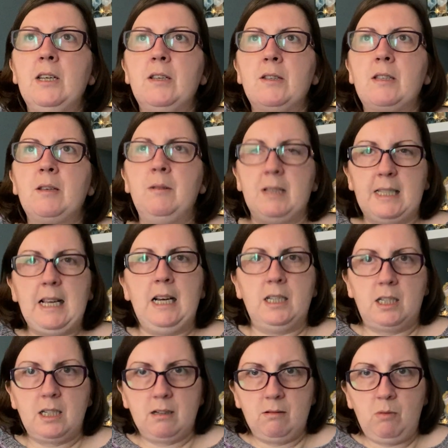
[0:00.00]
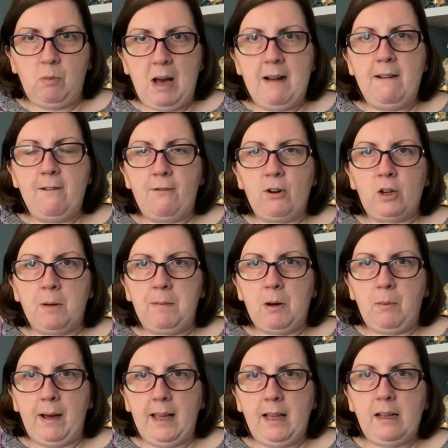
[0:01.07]
So I said, wear it for a couple of
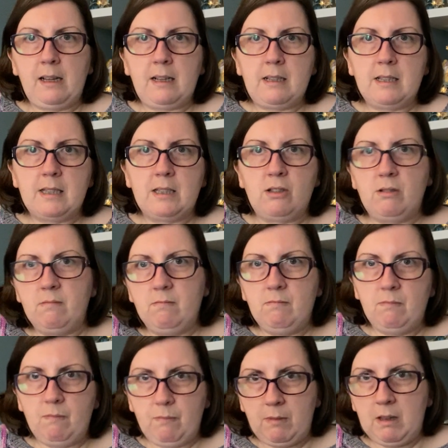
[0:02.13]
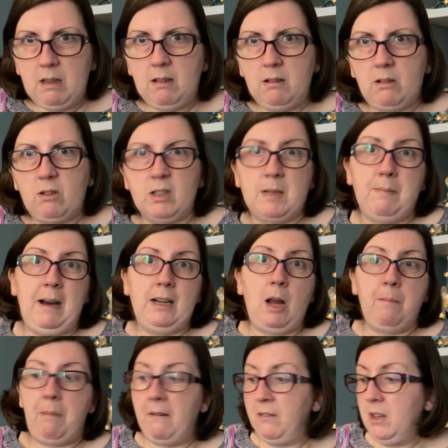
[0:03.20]
weeks, because it might not
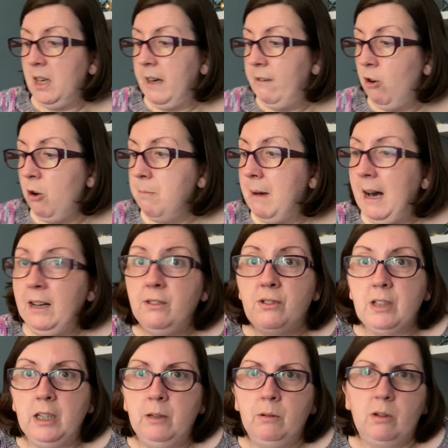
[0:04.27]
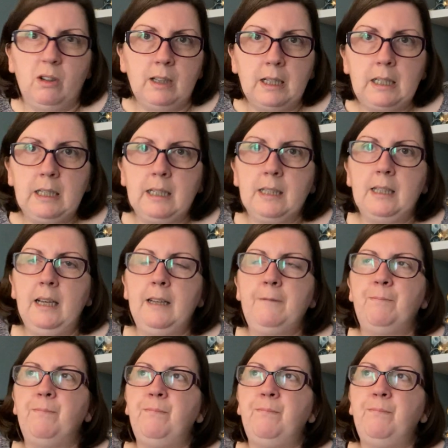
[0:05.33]
bother you, or it might do, and all that kind of thing.